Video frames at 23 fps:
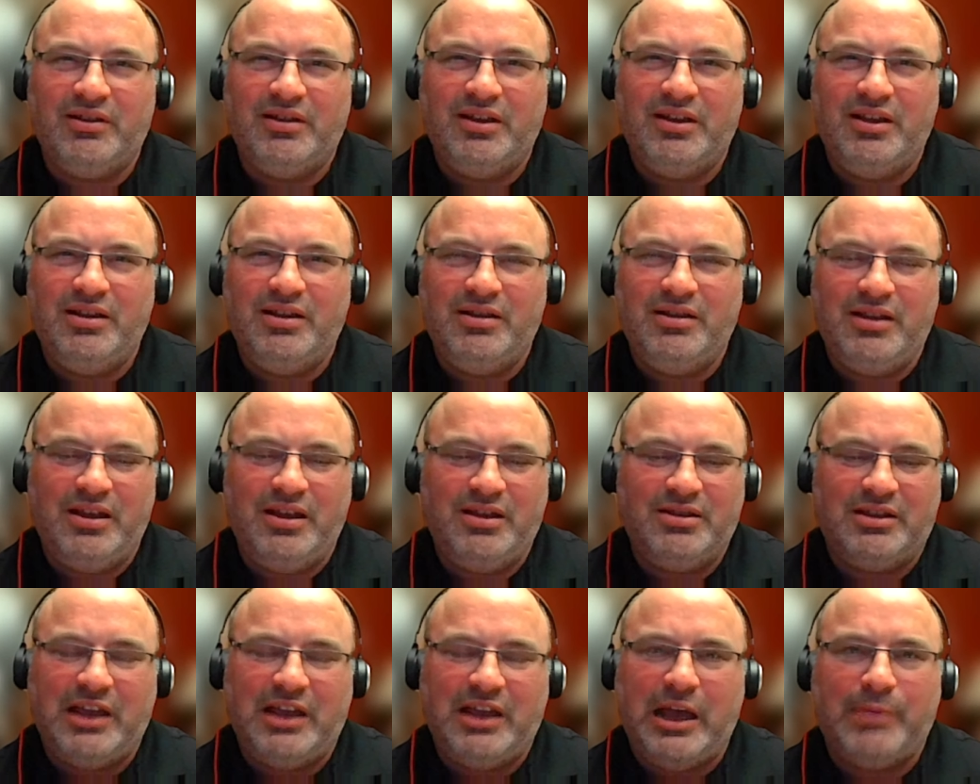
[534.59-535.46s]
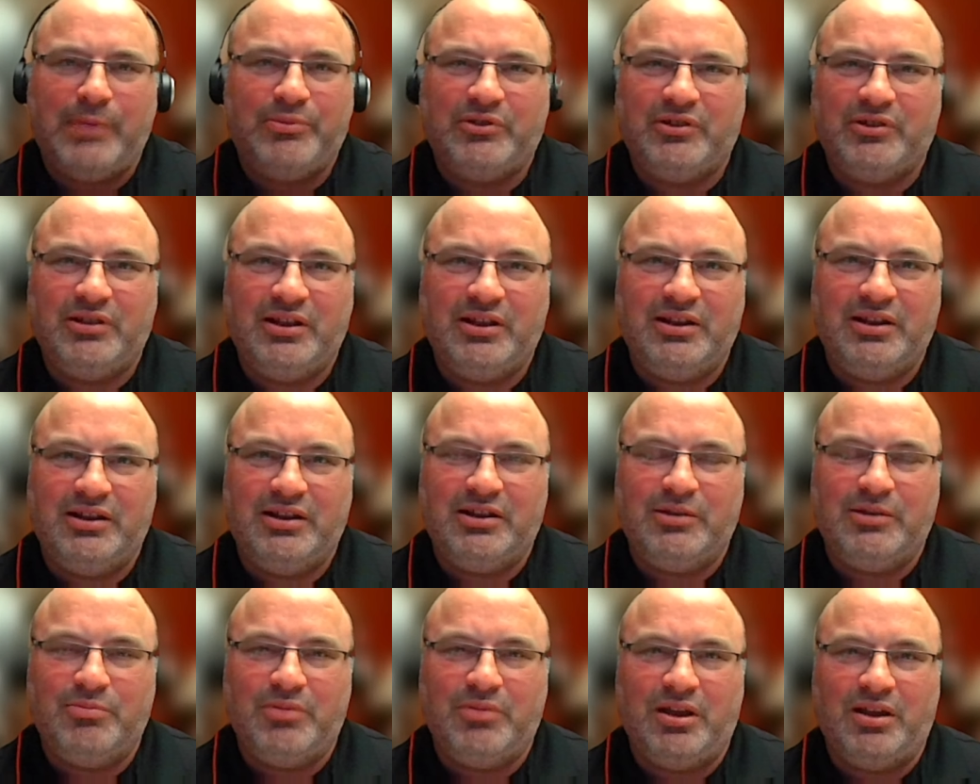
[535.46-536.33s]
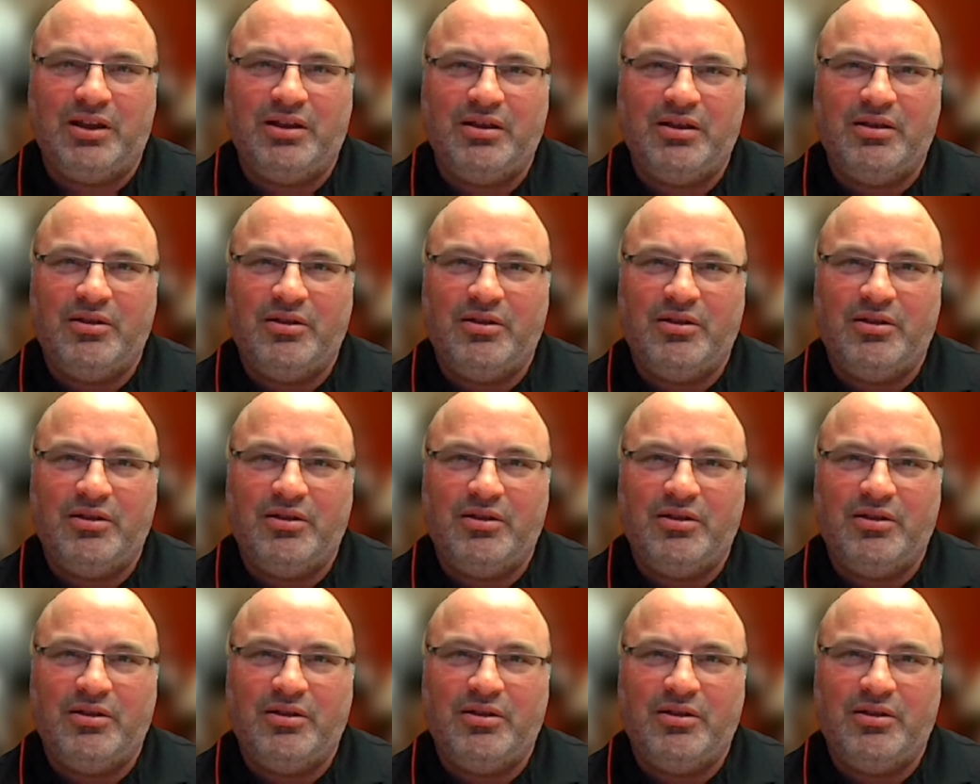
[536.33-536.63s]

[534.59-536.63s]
and encapsulating in me.